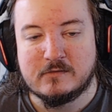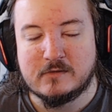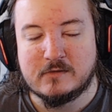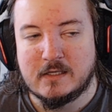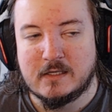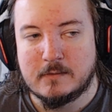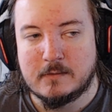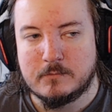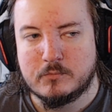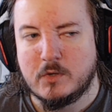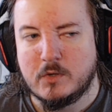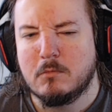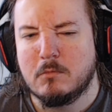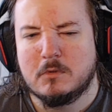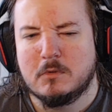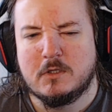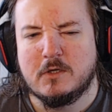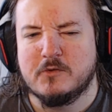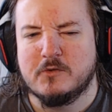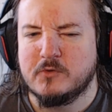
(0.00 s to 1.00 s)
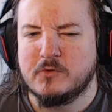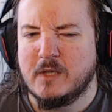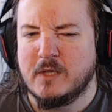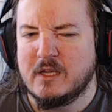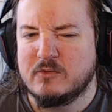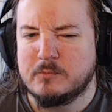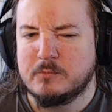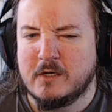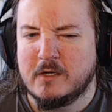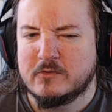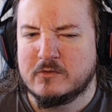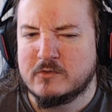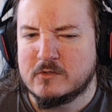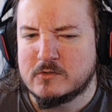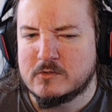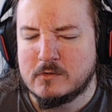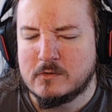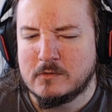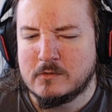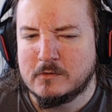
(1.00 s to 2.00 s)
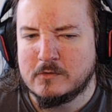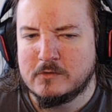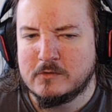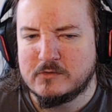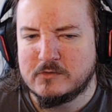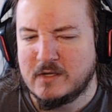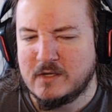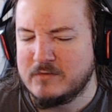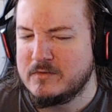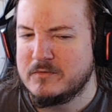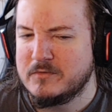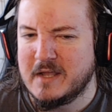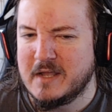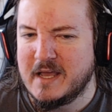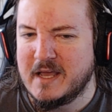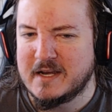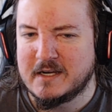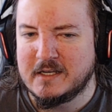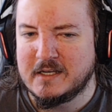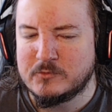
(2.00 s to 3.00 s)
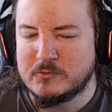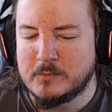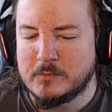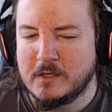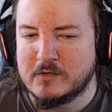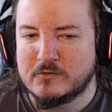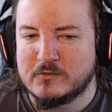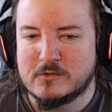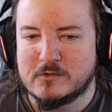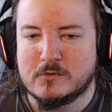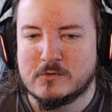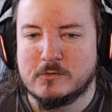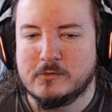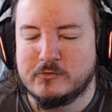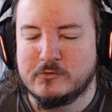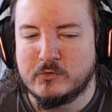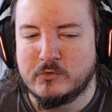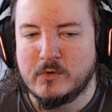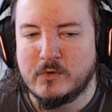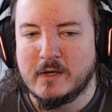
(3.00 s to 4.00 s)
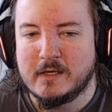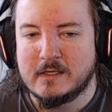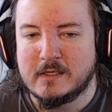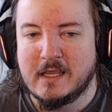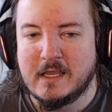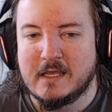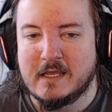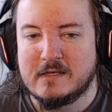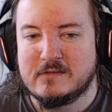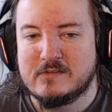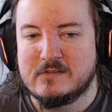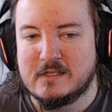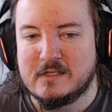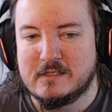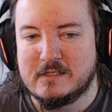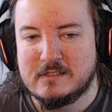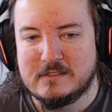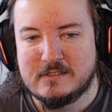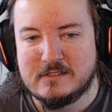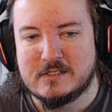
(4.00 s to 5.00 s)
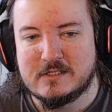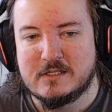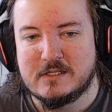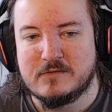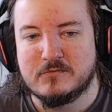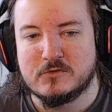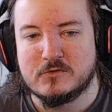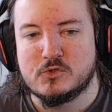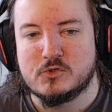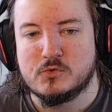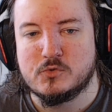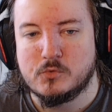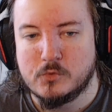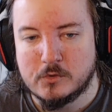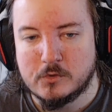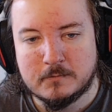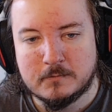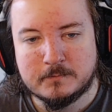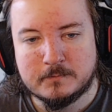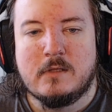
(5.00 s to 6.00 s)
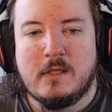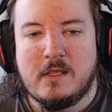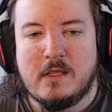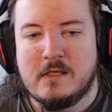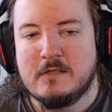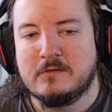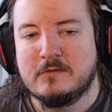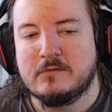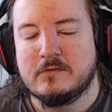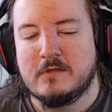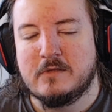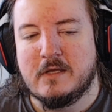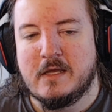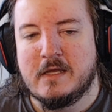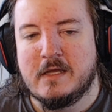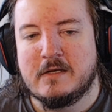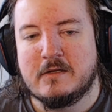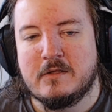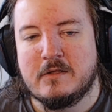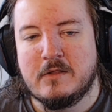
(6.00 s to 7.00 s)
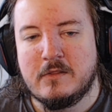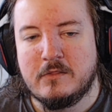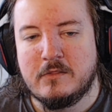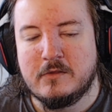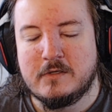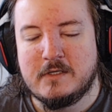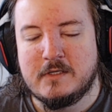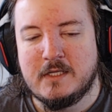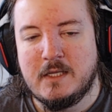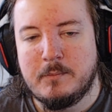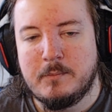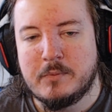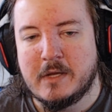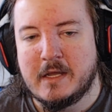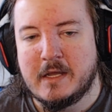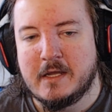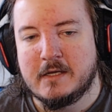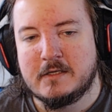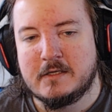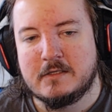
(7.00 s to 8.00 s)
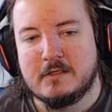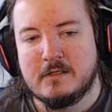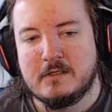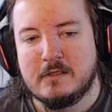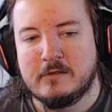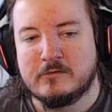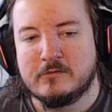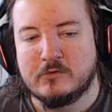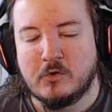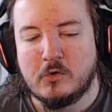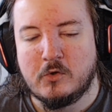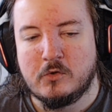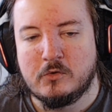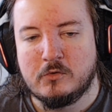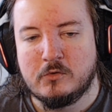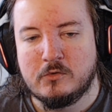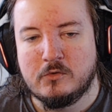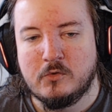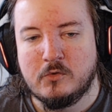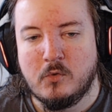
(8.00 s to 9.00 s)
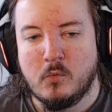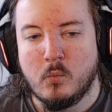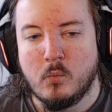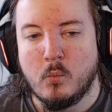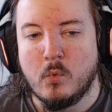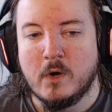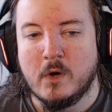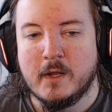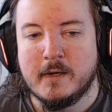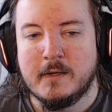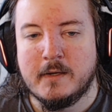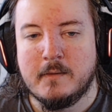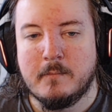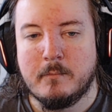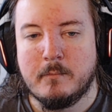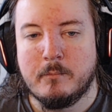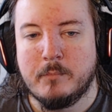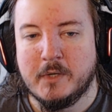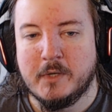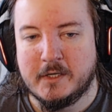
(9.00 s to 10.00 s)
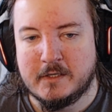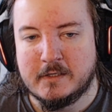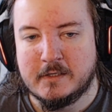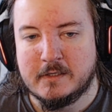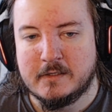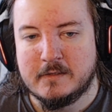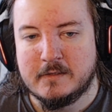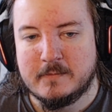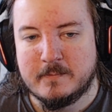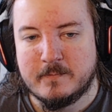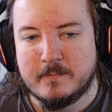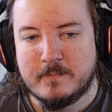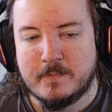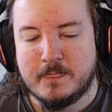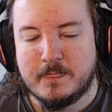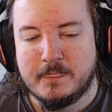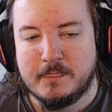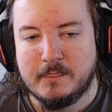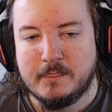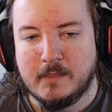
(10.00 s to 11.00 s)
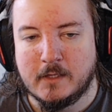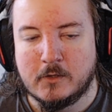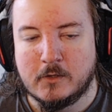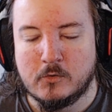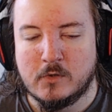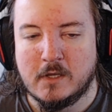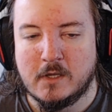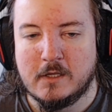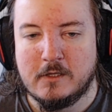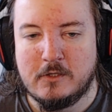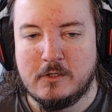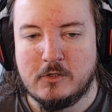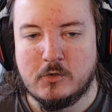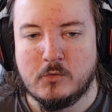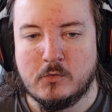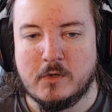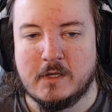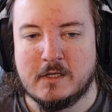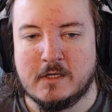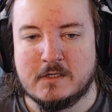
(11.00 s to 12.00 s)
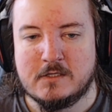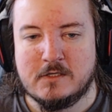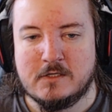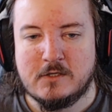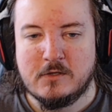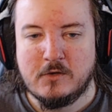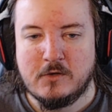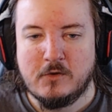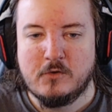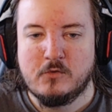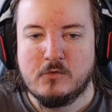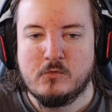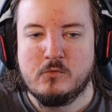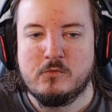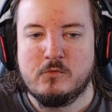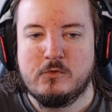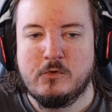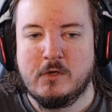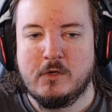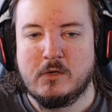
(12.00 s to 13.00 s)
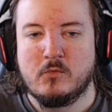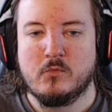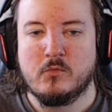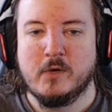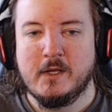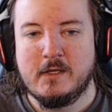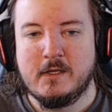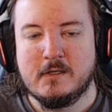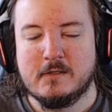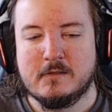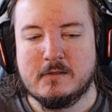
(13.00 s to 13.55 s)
and probably also Xbox controllers, I've never had an Xbox controller, so I can't say for sure, is that the D-pad is all one button. You hit right,